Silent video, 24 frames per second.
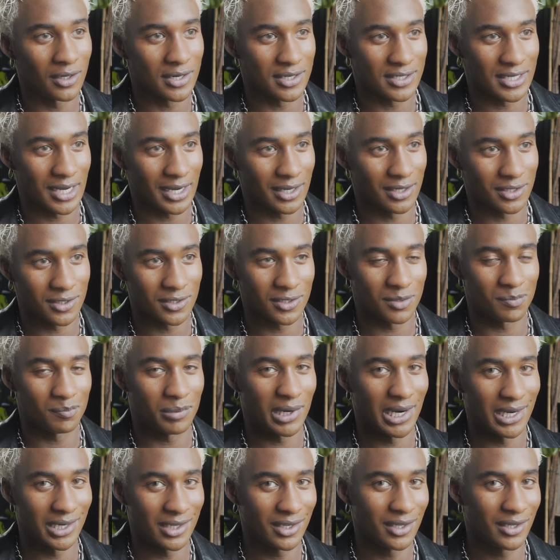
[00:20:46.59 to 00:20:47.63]
because I could just
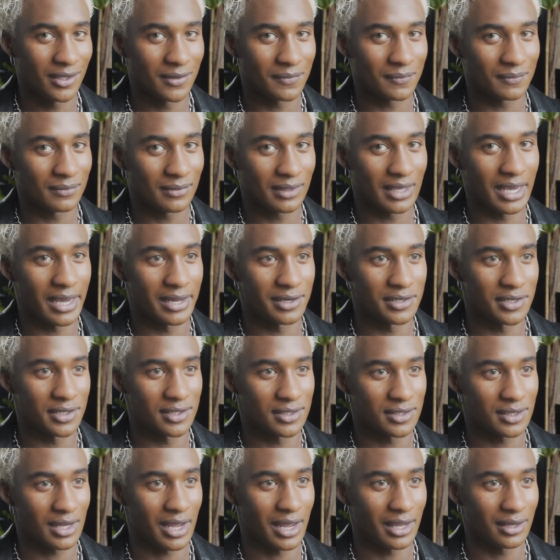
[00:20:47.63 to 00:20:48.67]
putty it and
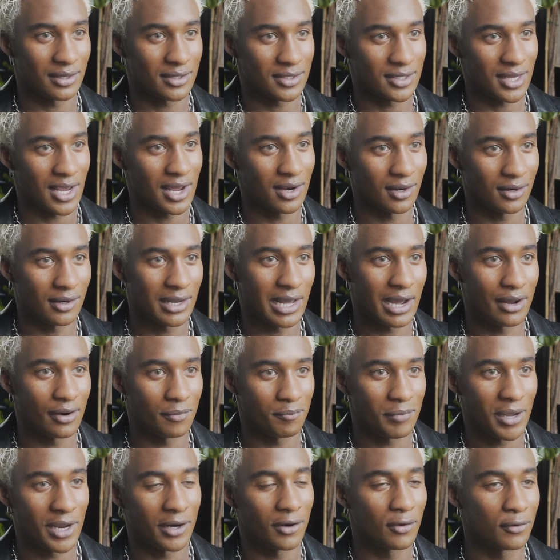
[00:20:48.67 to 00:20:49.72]
just like sand it down
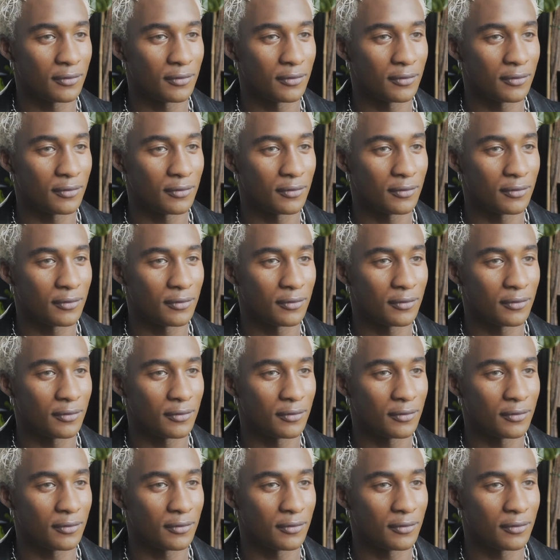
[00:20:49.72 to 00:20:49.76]
and paint